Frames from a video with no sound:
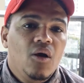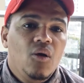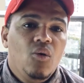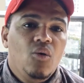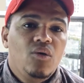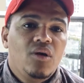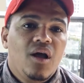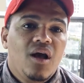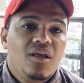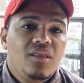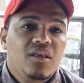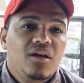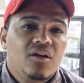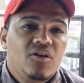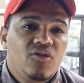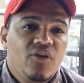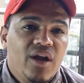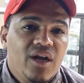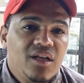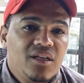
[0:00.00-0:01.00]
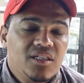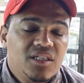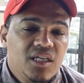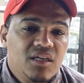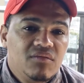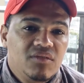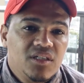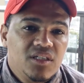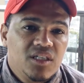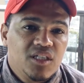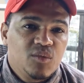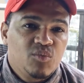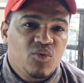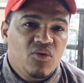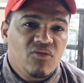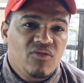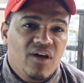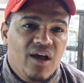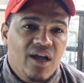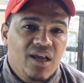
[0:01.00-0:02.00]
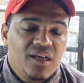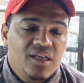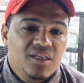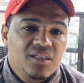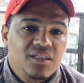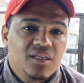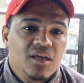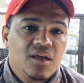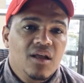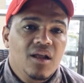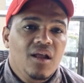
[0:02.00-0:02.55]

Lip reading: on other credit services providers